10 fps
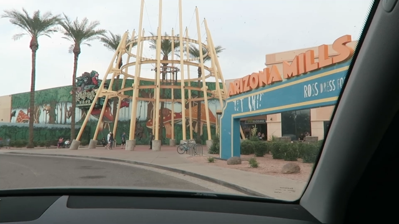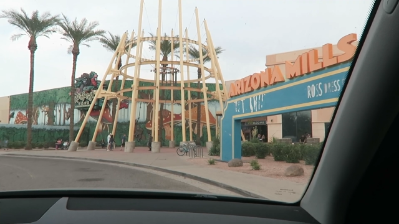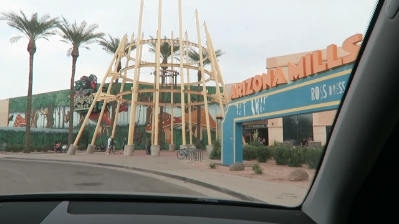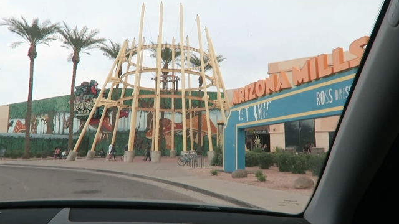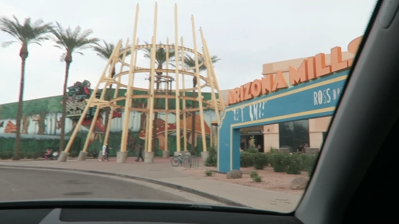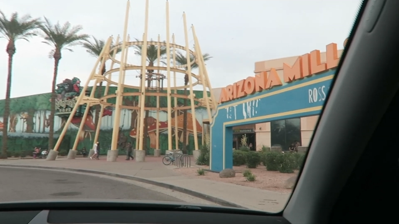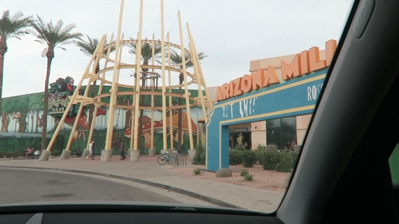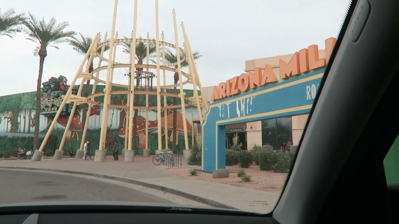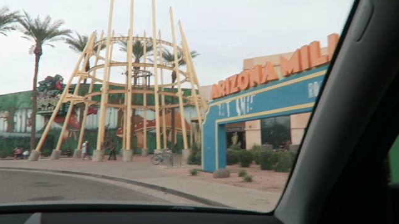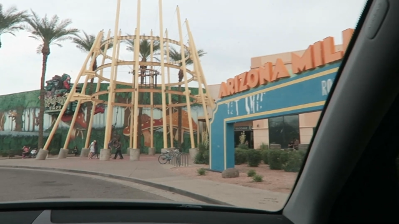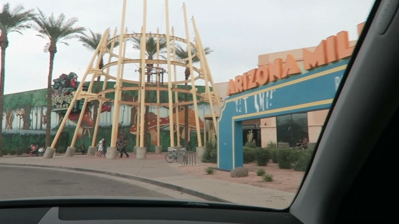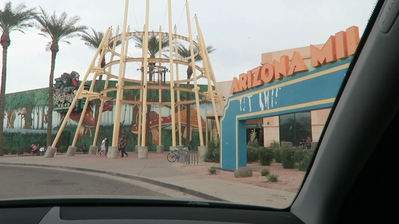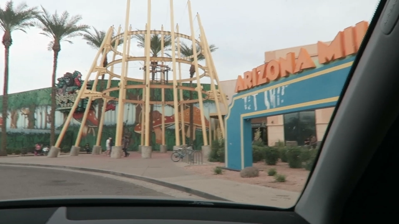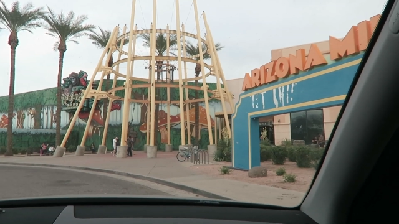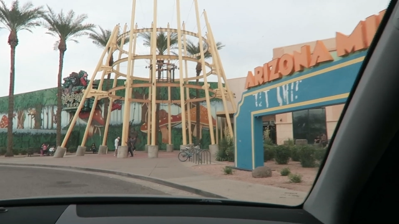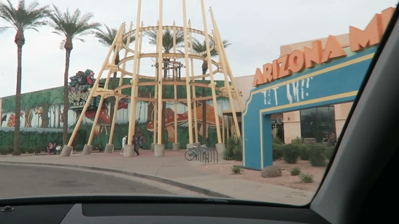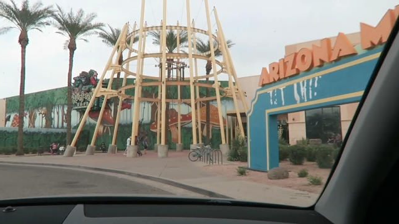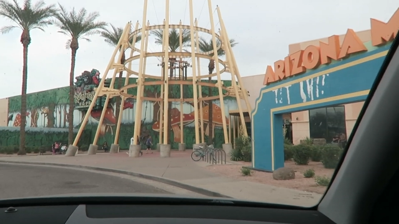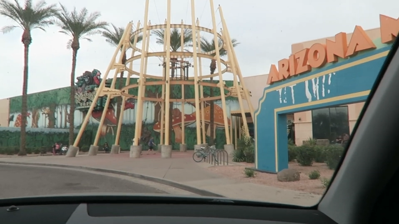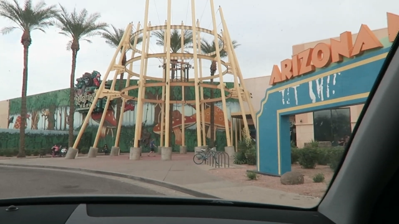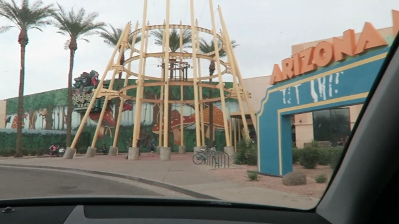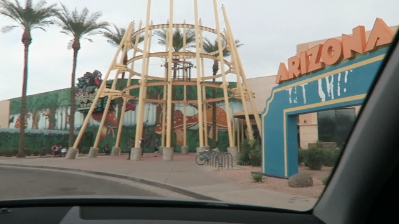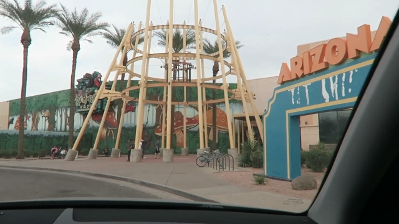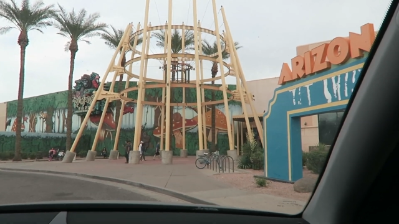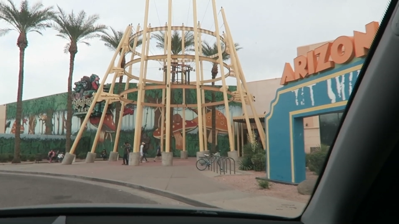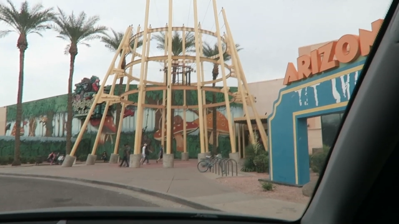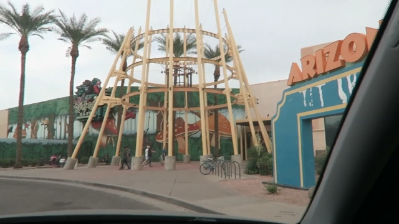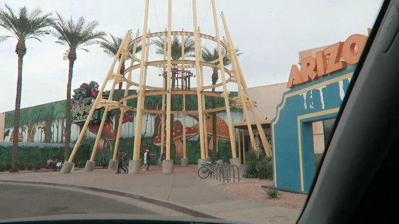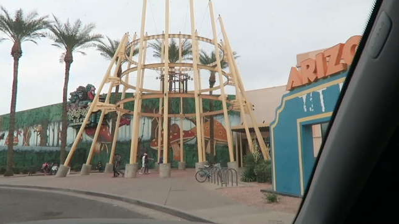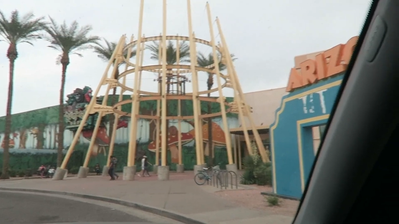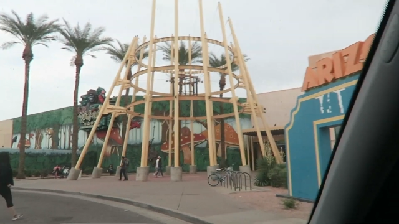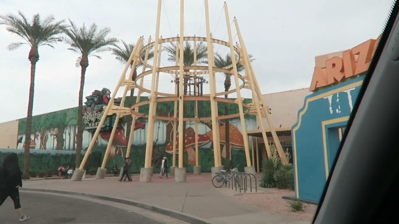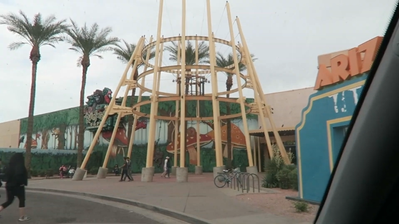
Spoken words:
[unreadable: no face in view]